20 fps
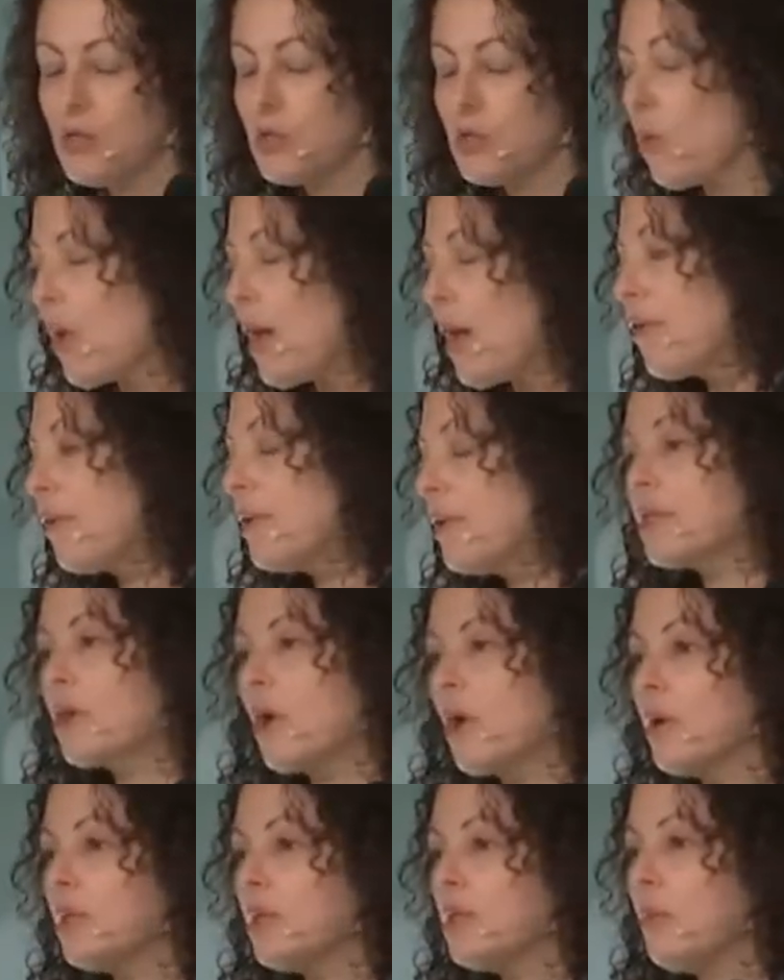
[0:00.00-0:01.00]
So whether
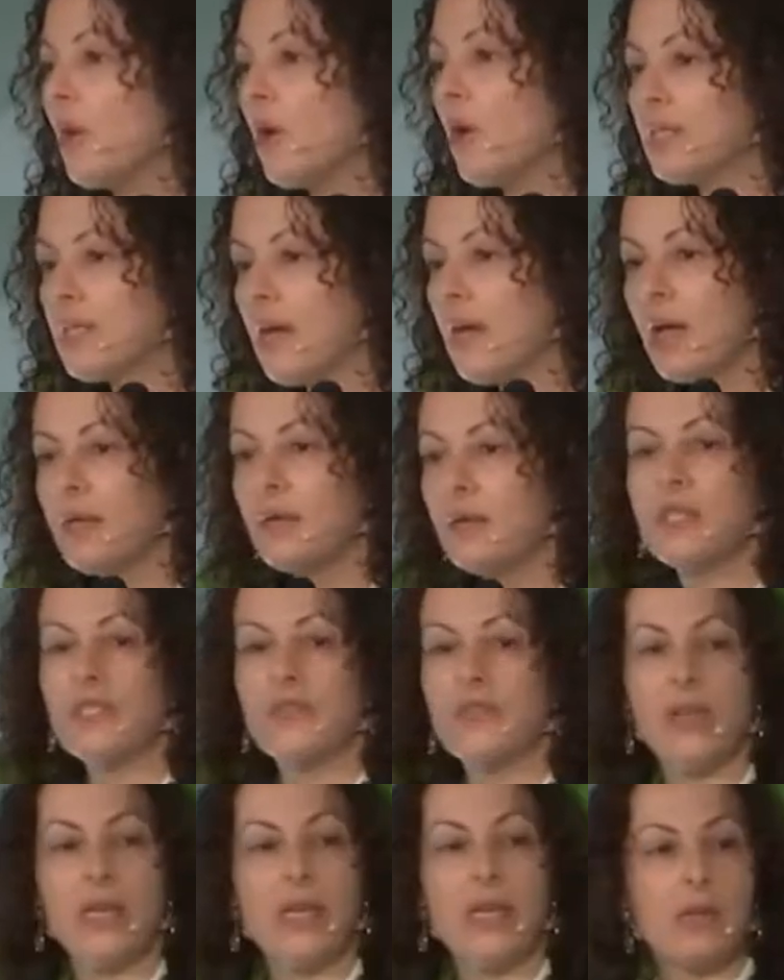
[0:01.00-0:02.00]
it's going to be
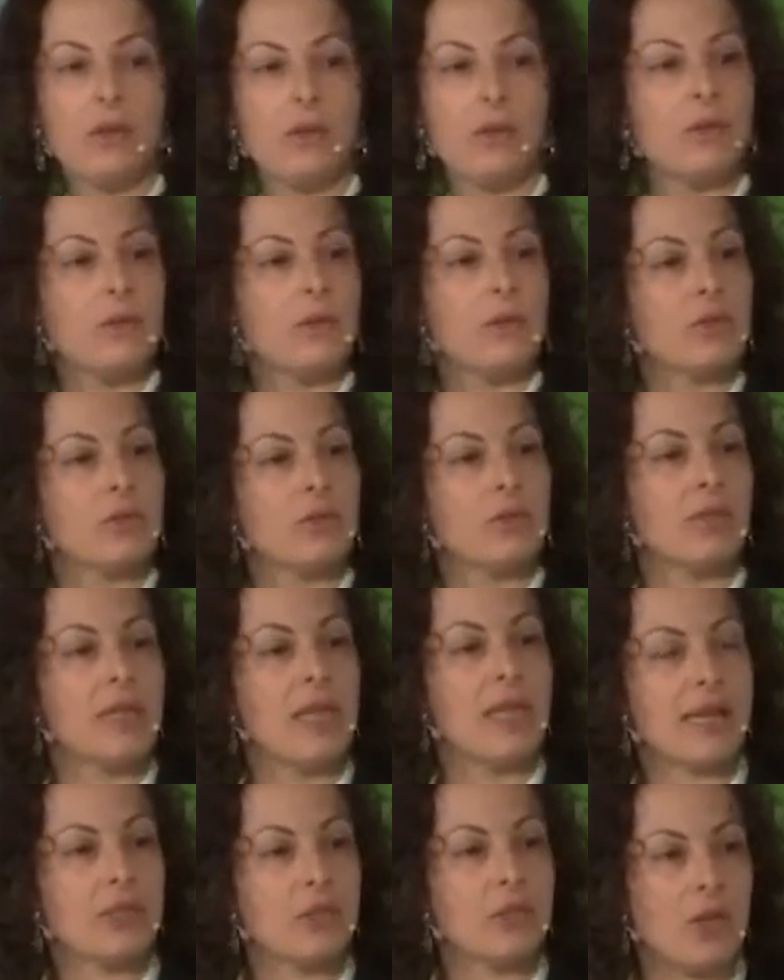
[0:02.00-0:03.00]
autonomous vehicles or
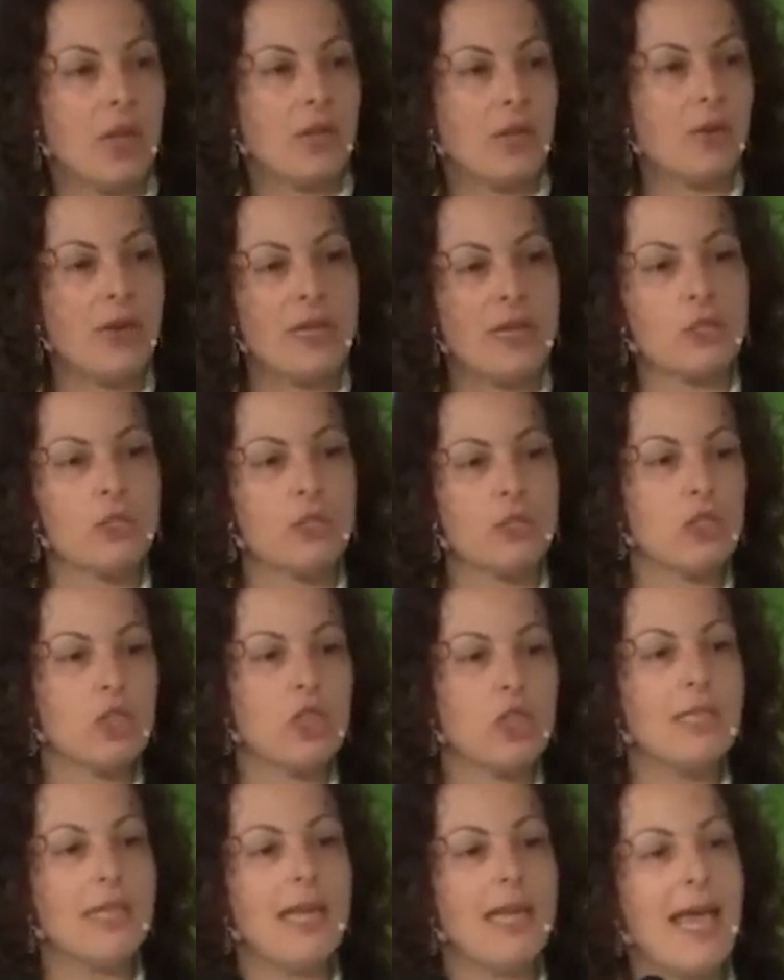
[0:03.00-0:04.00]
next generation
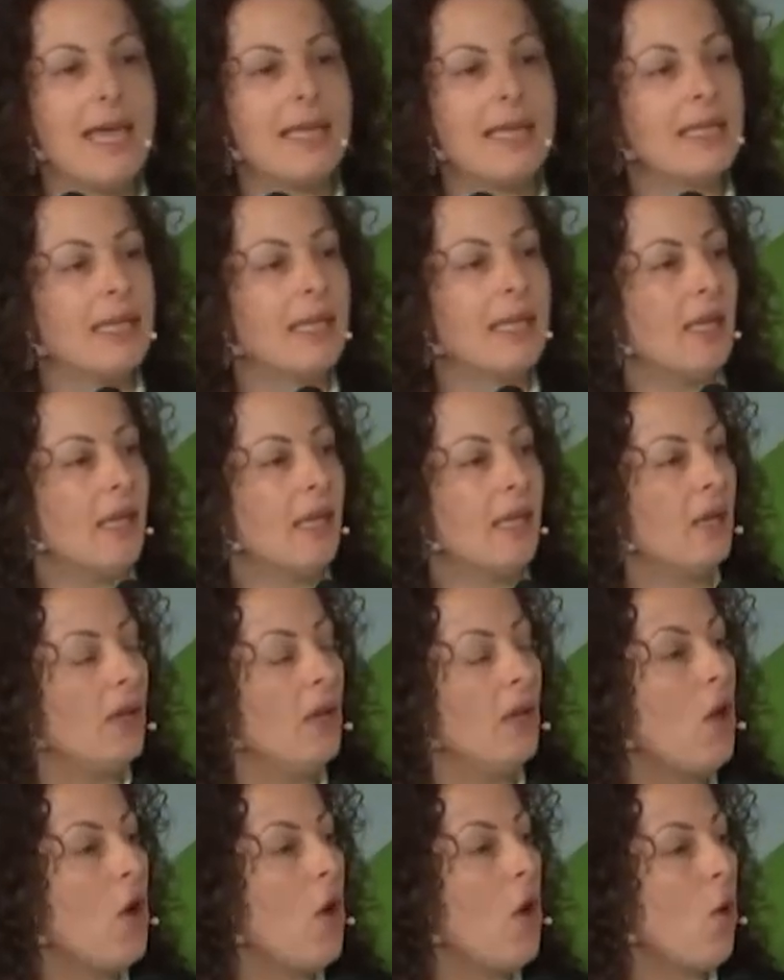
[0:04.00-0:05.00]
gene
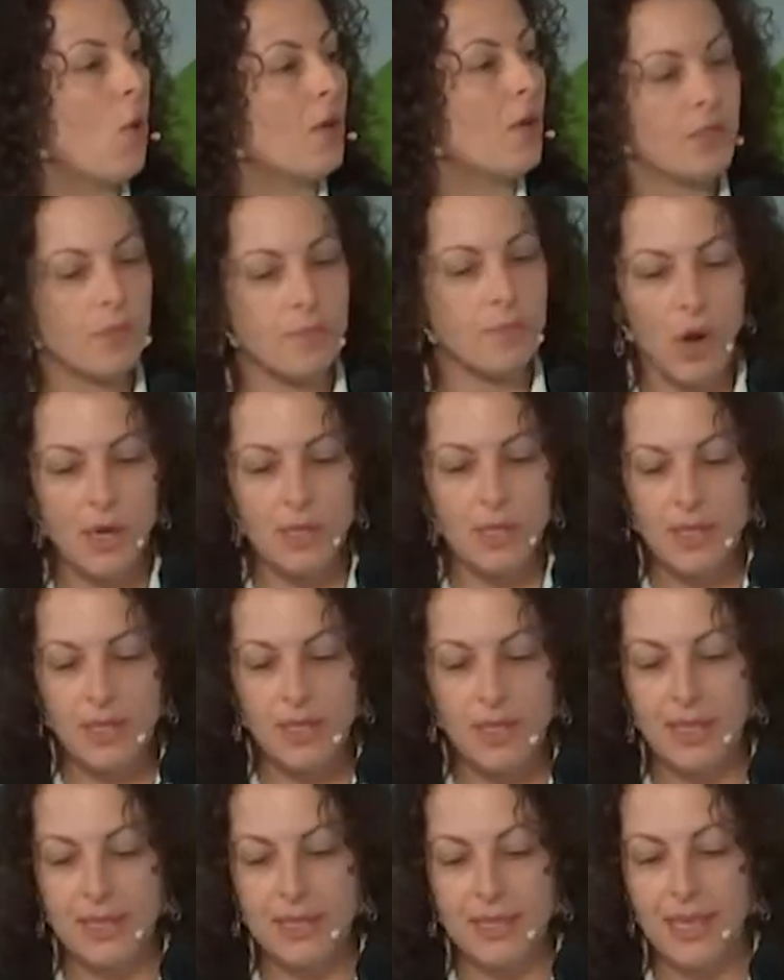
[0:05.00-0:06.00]
editing or smart
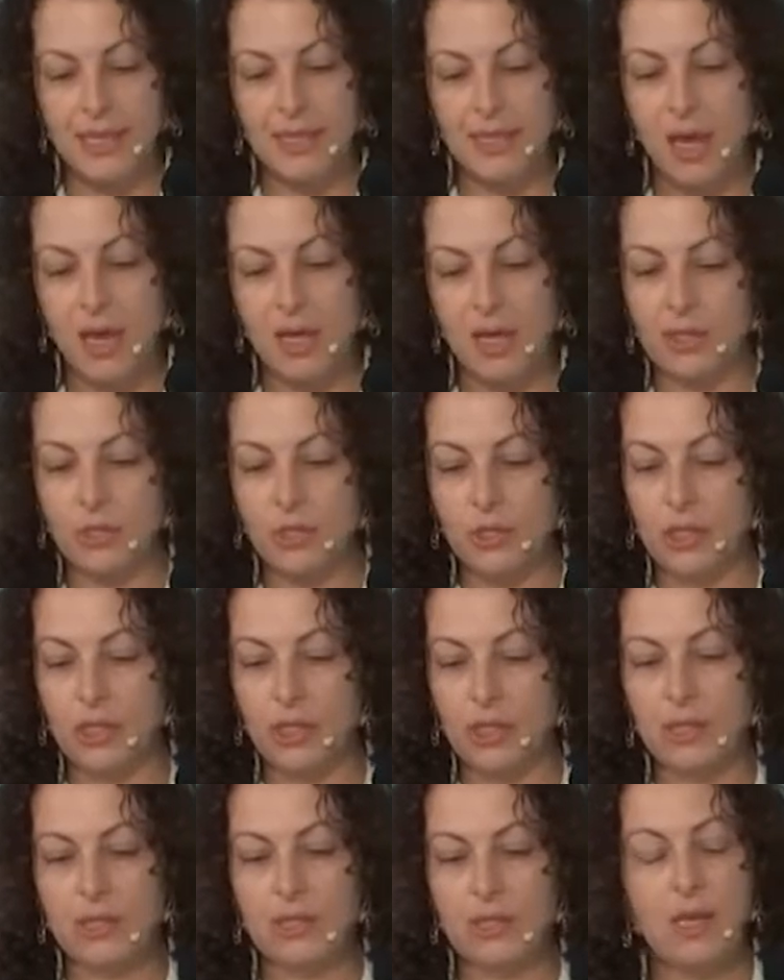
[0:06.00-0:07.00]
city
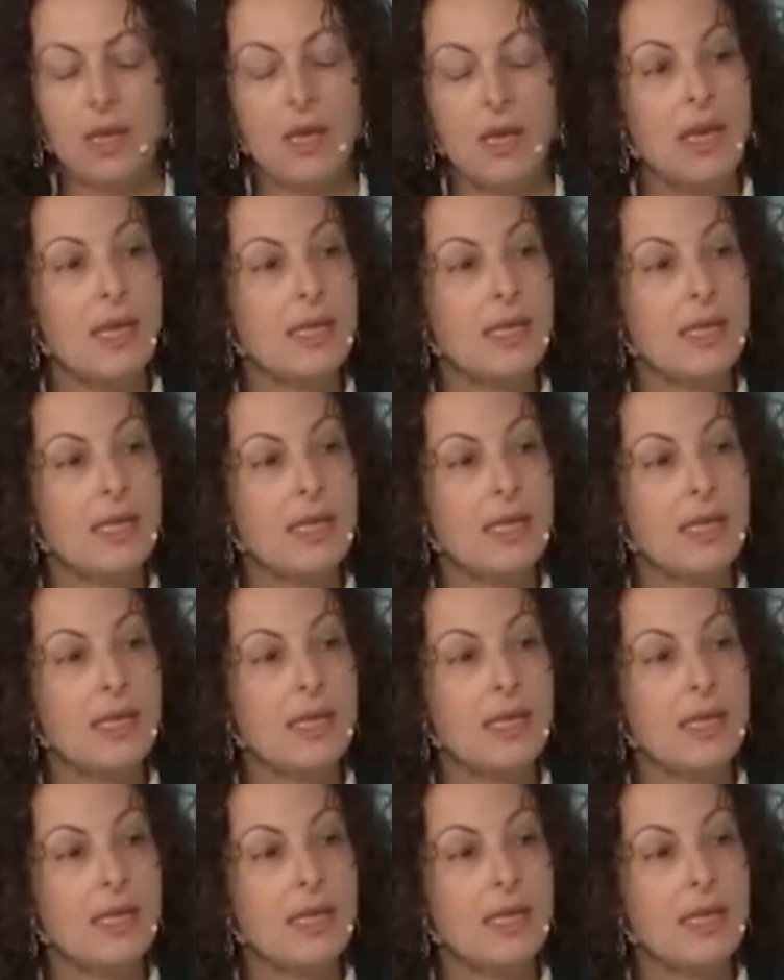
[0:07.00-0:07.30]
technologies,